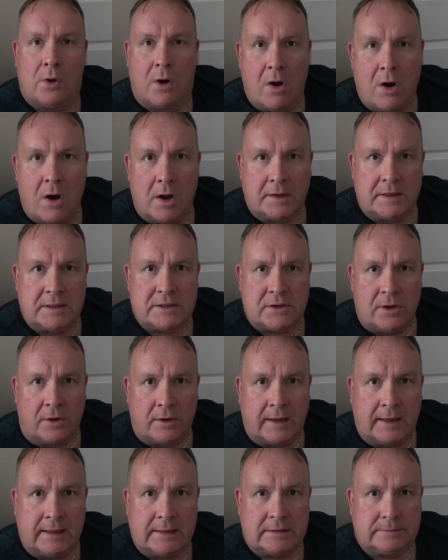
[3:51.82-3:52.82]
harness
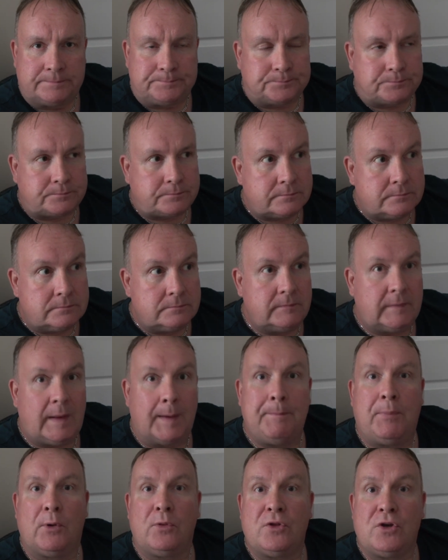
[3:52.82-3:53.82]
on it,
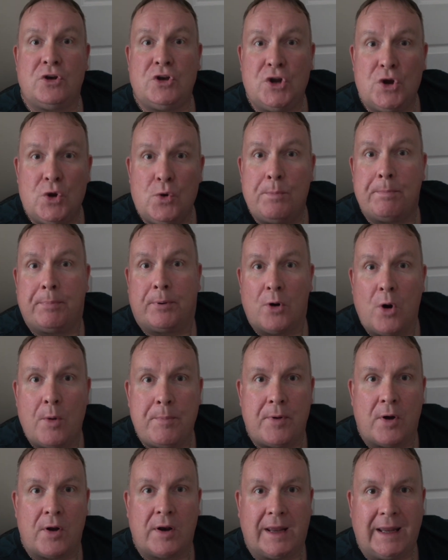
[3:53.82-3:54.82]
put the new
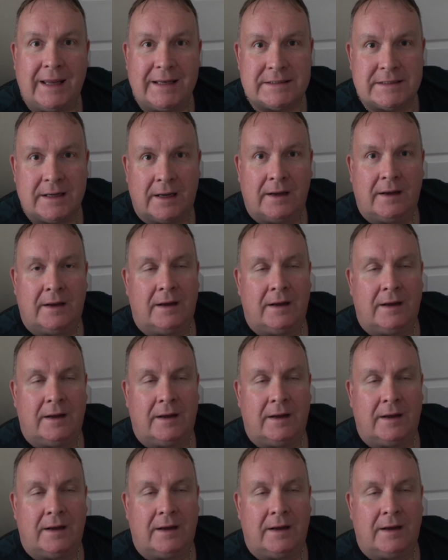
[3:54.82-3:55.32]
prop on it.